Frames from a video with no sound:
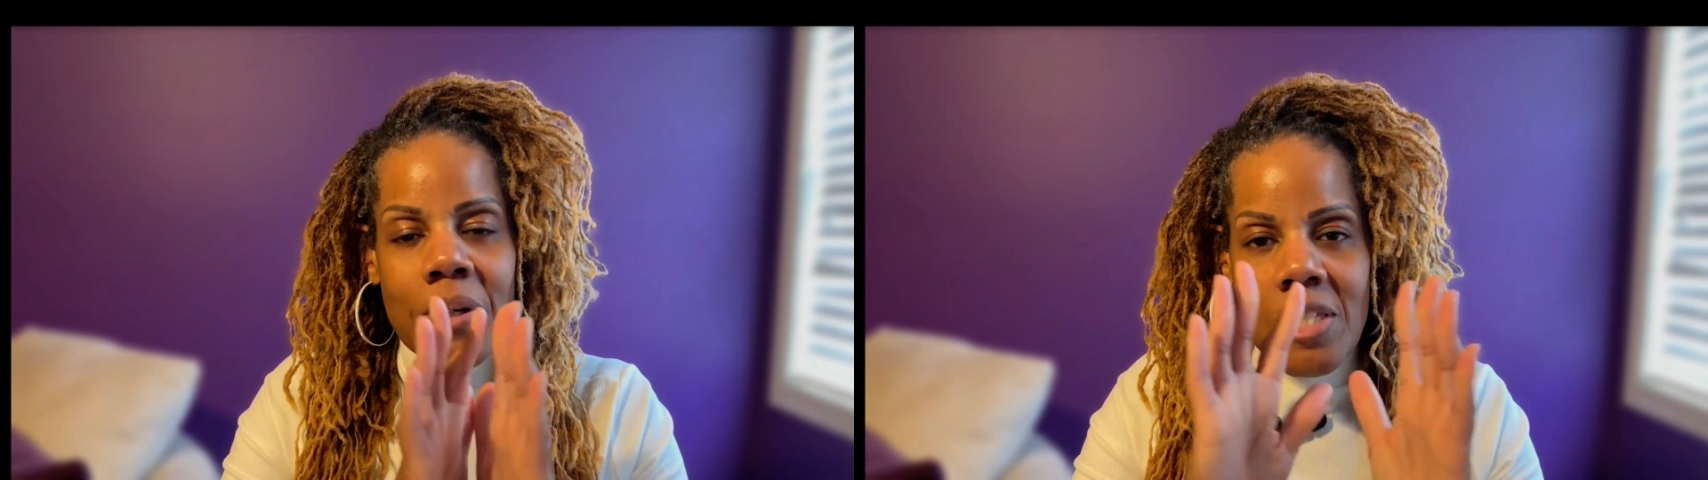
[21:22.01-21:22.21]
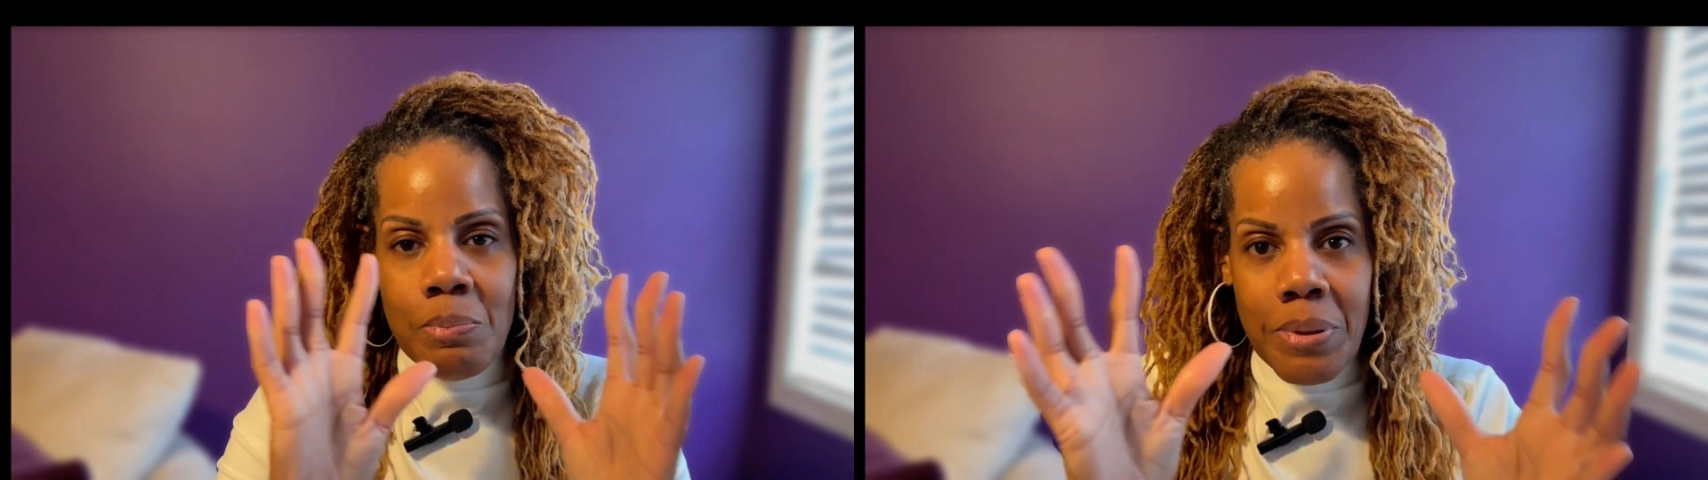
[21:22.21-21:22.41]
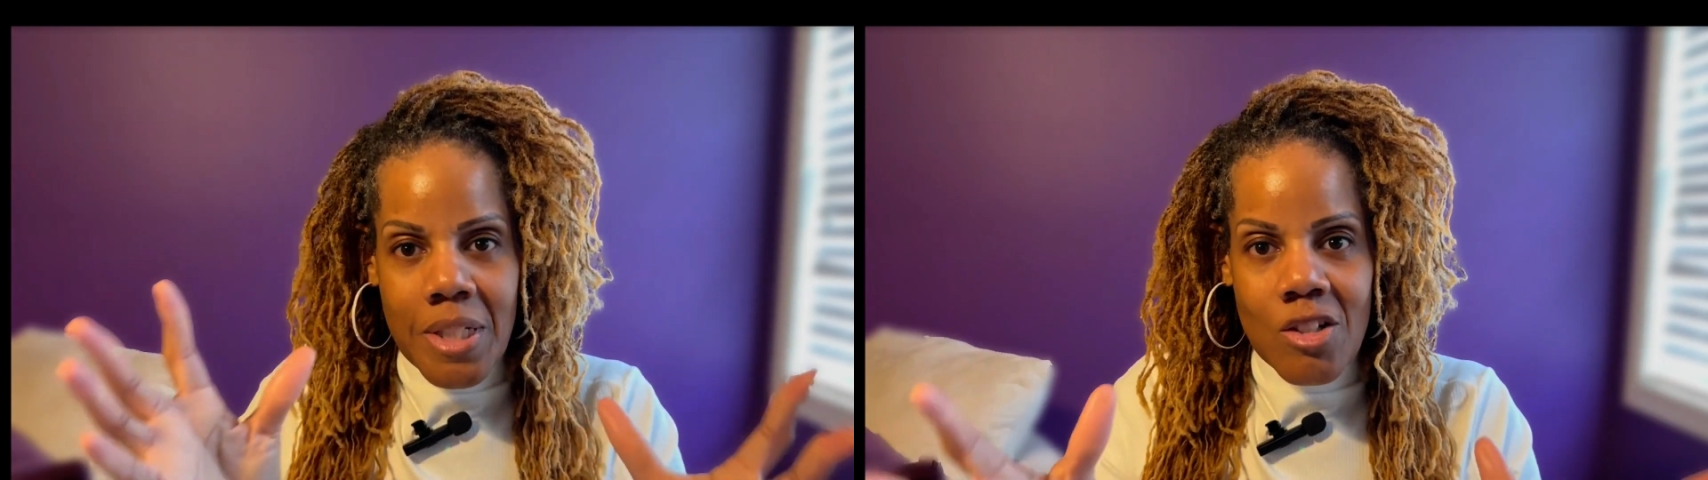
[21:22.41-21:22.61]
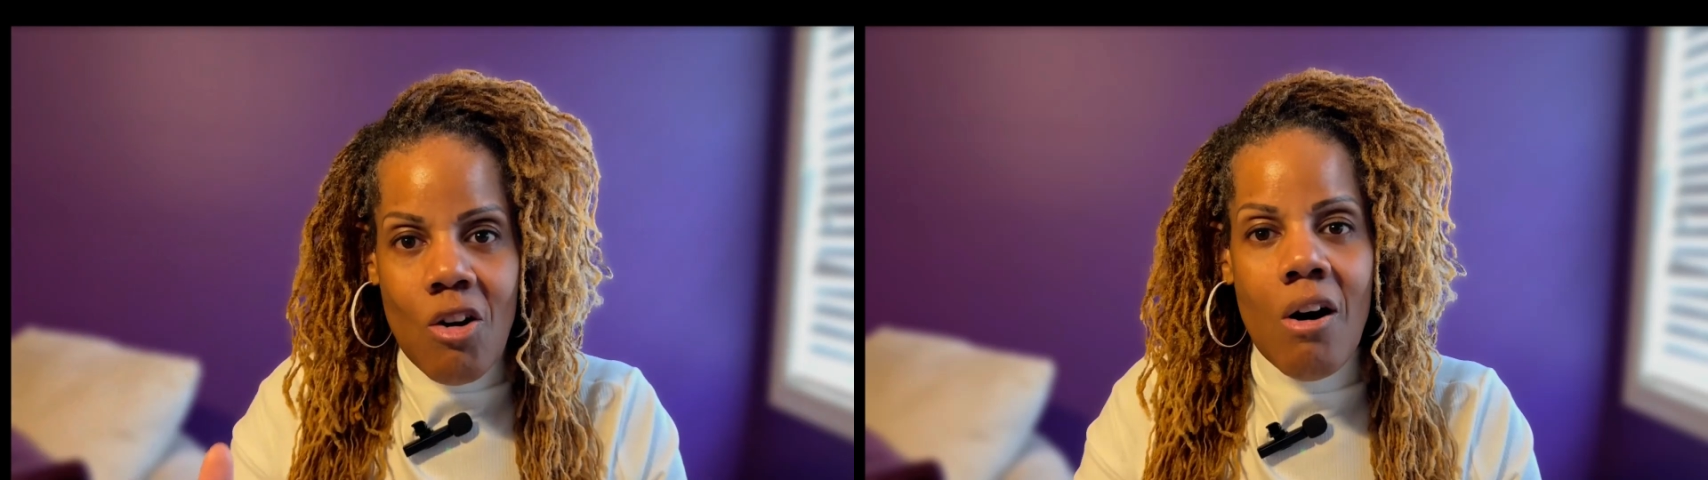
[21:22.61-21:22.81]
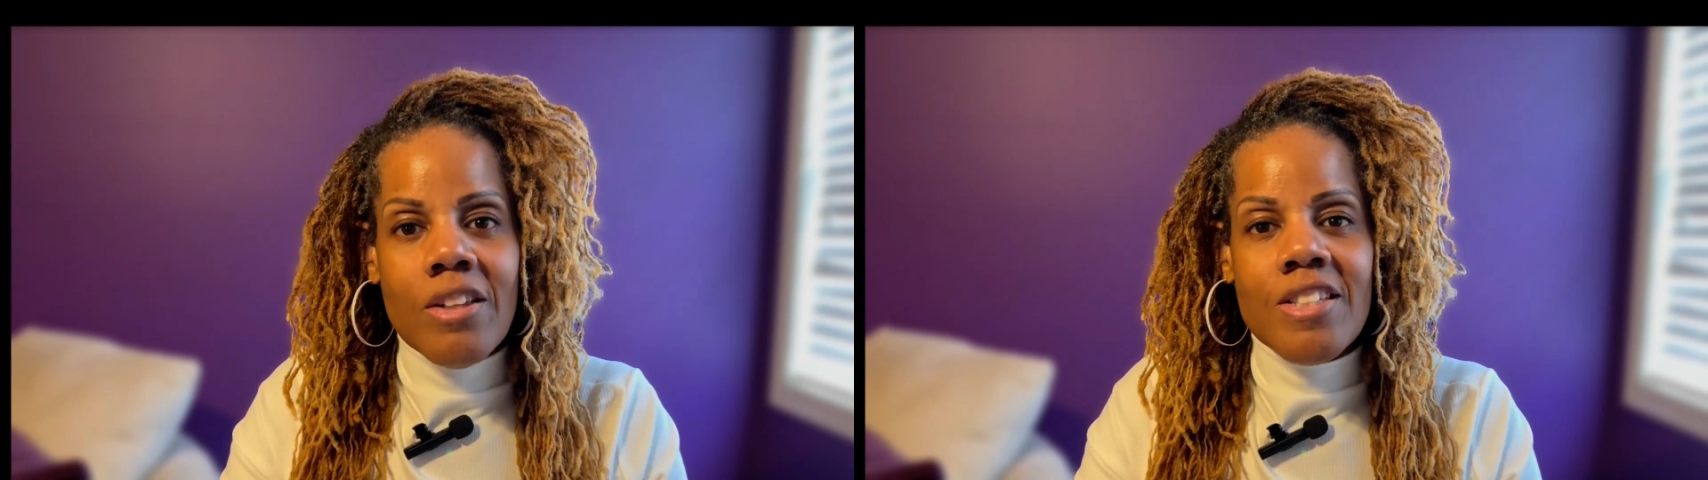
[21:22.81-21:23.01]
But to put
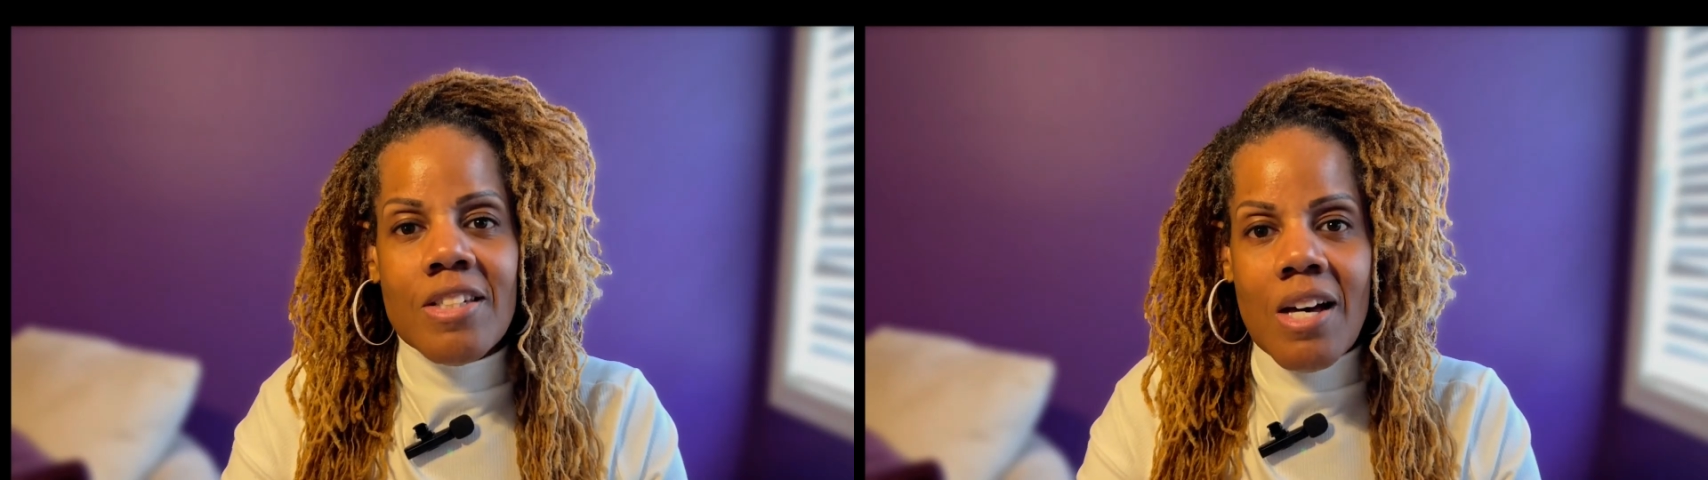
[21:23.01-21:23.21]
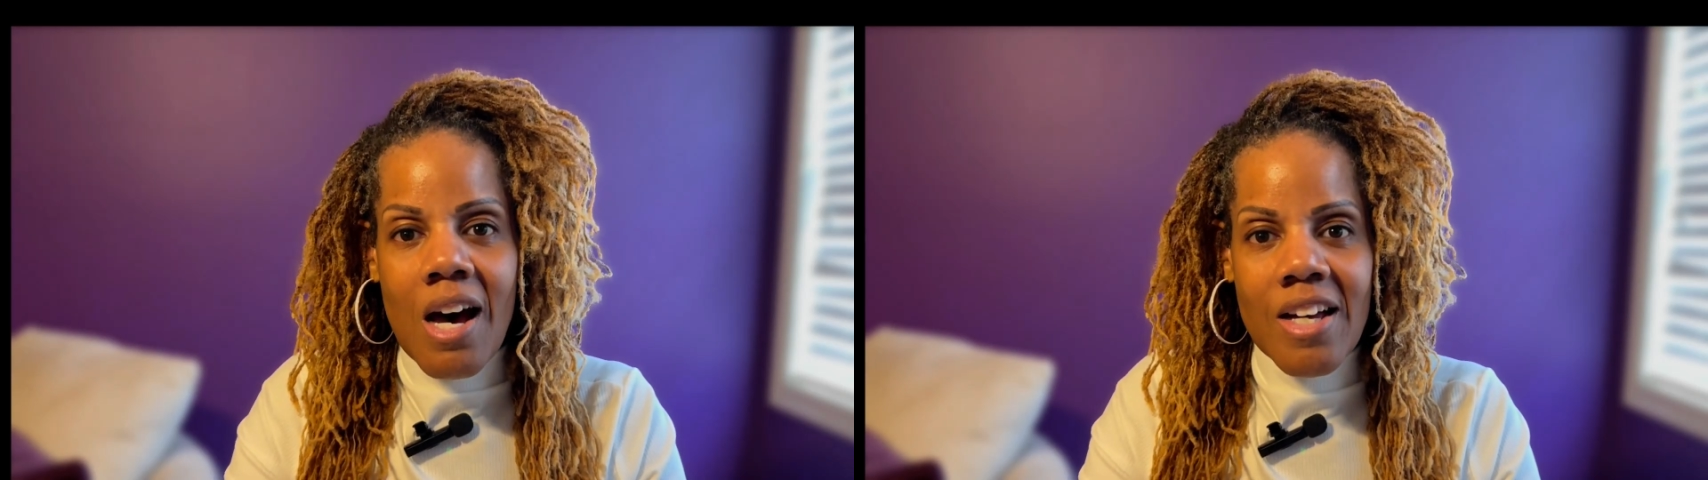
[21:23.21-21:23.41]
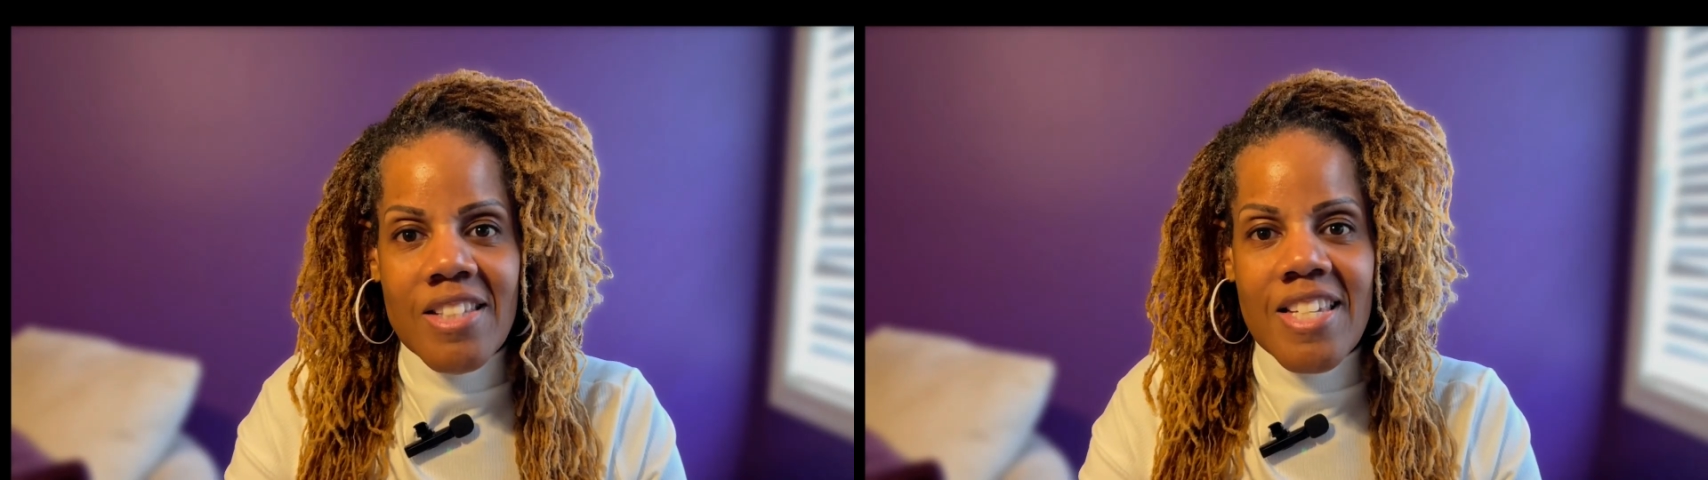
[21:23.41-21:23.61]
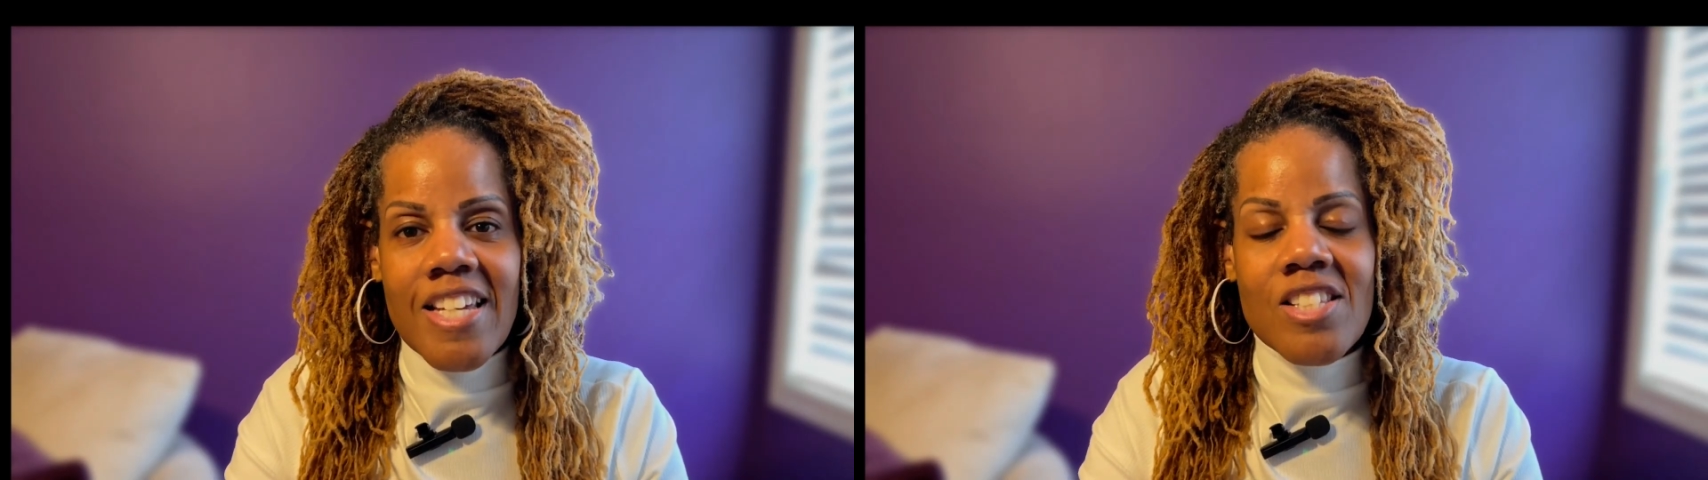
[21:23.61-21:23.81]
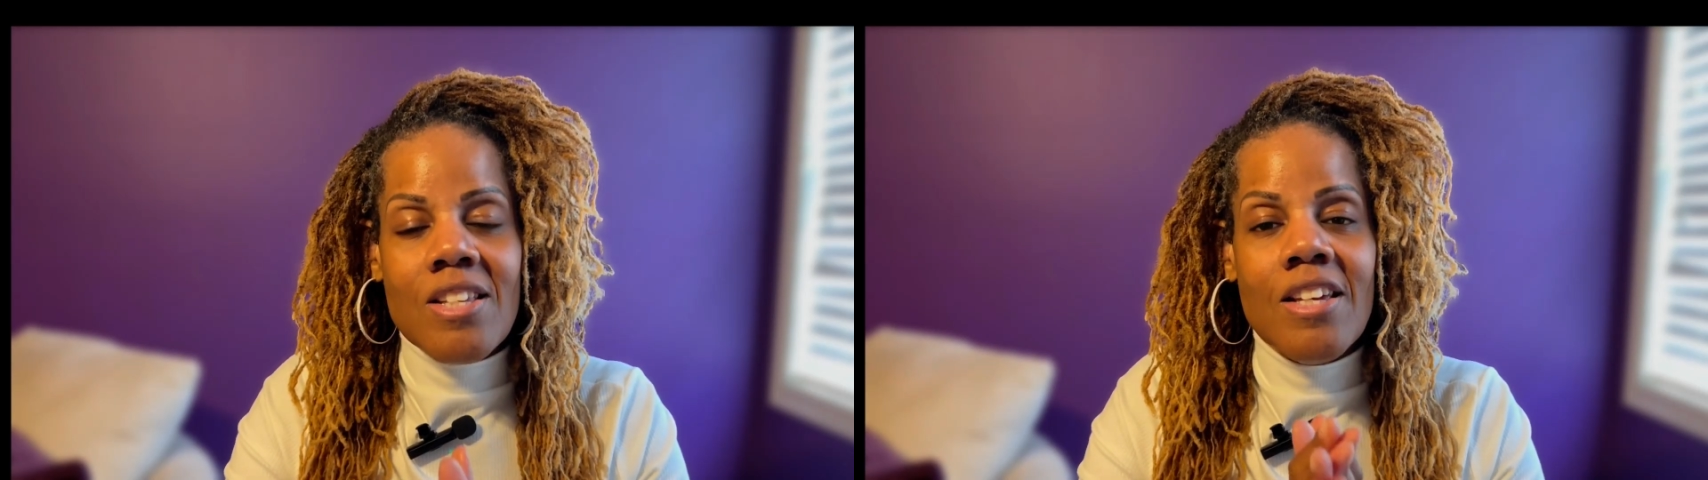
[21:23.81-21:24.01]
it all into
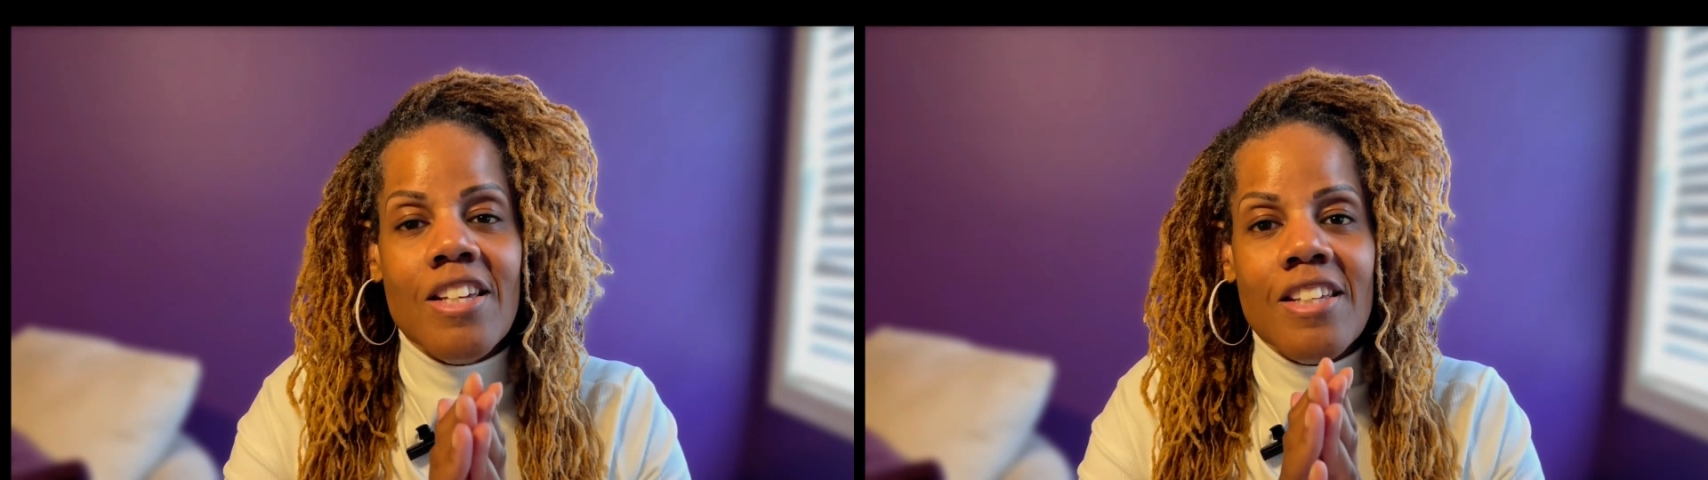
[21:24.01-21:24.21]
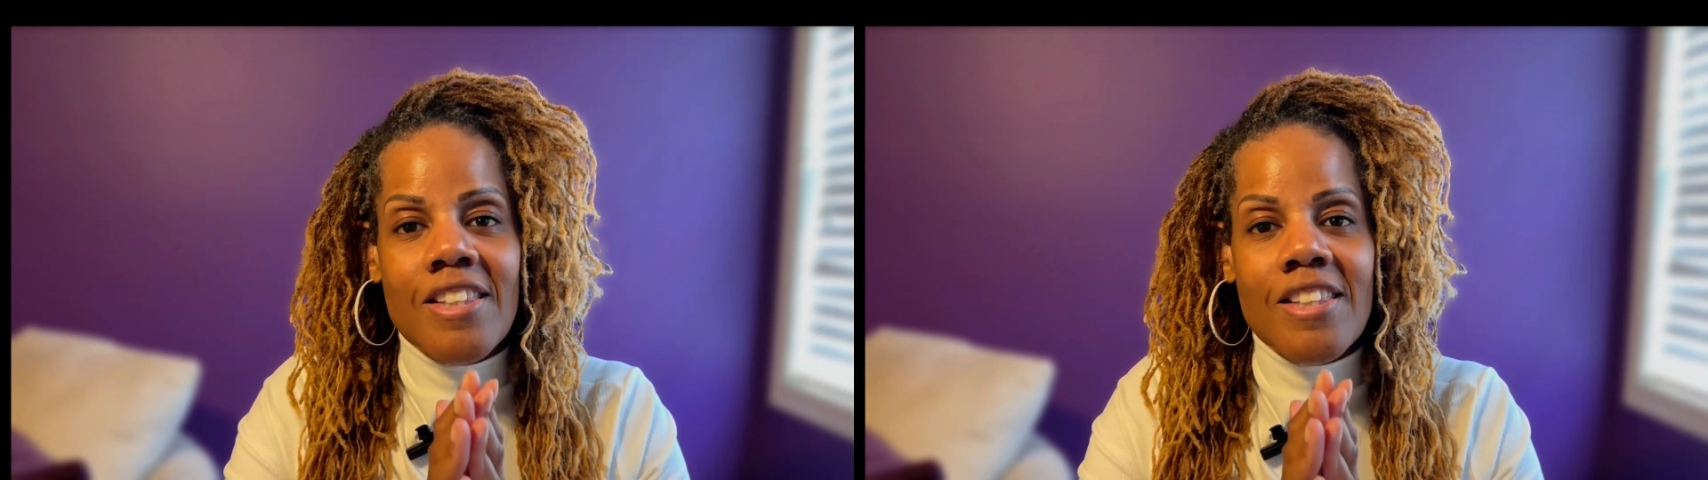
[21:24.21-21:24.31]
context,